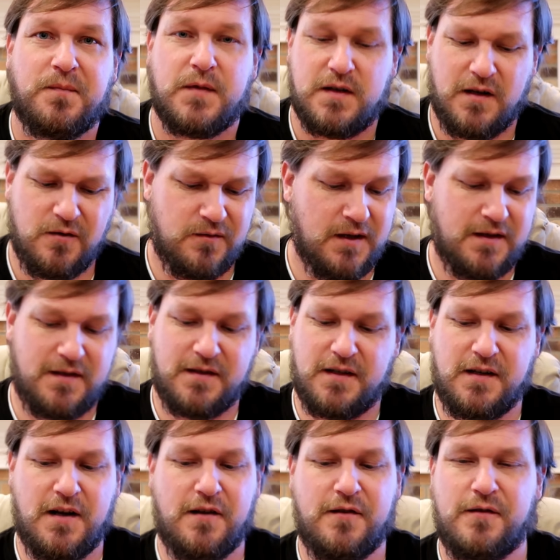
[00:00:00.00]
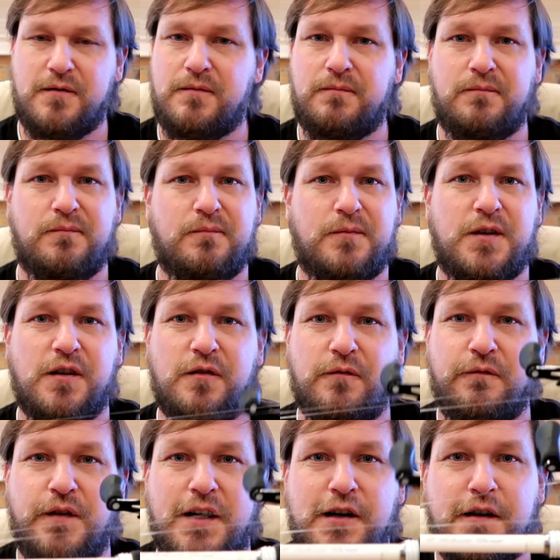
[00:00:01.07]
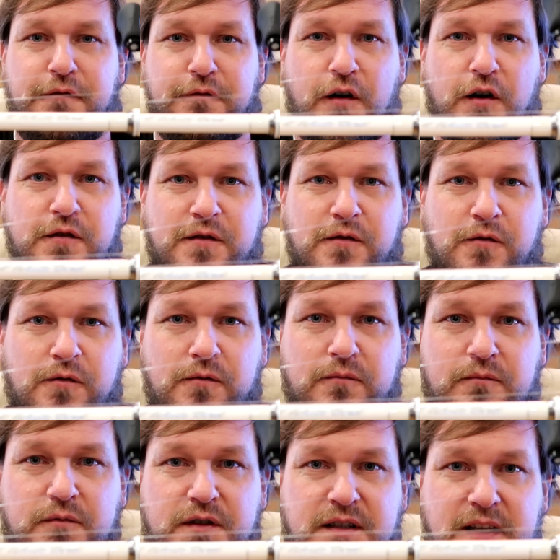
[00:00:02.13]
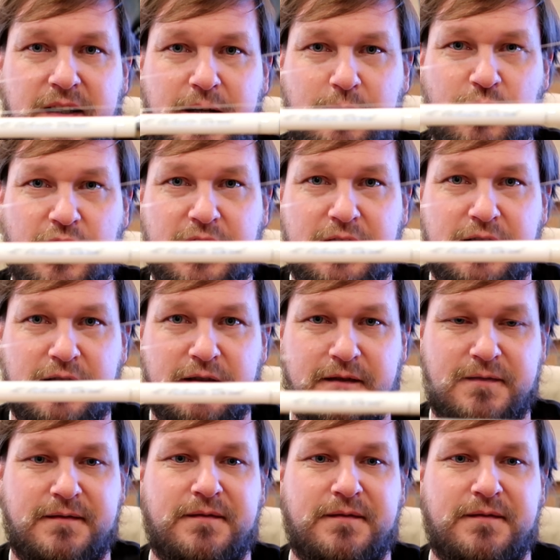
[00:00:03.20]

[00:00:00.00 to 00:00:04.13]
So this is another, you know, very versatile setup right here.